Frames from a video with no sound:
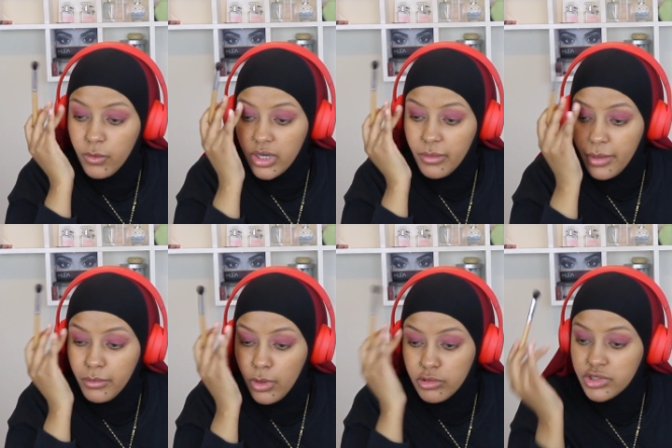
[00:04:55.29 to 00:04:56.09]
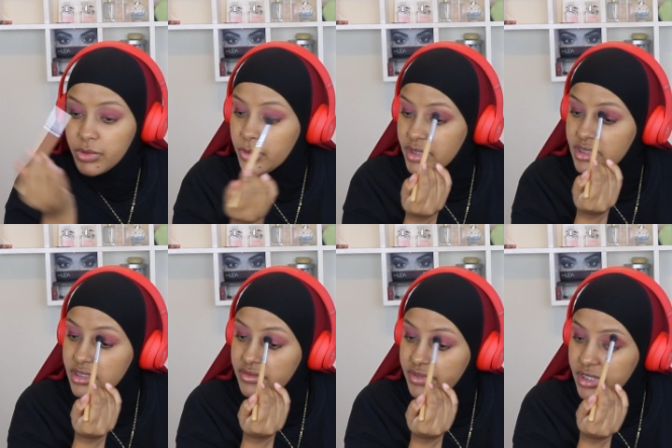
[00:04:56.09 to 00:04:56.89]
one of my most
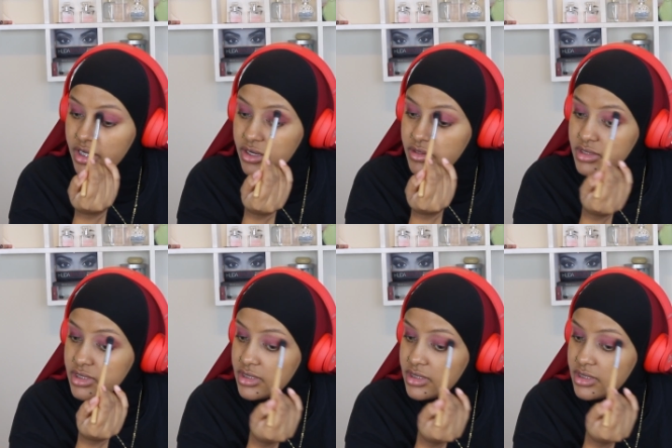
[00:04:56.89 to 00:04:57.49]
requested videos.